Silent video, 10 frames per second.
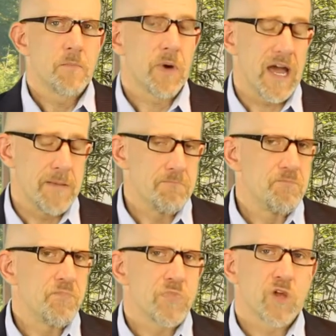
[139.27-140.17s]
But
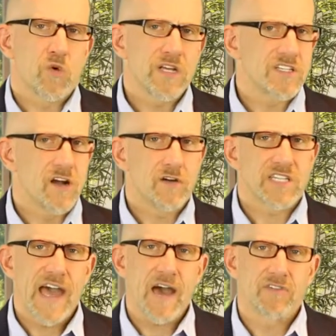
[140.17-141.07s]
the question I always
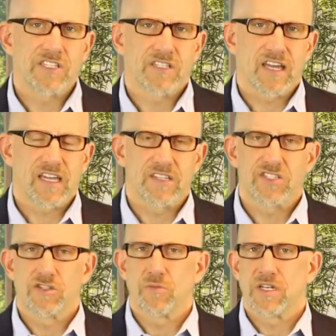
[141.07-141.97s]
have is like
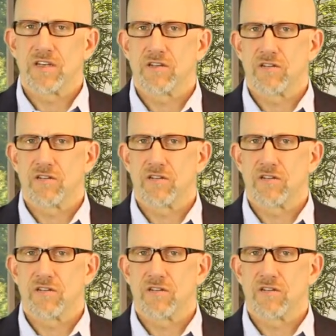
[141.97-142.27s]
assuming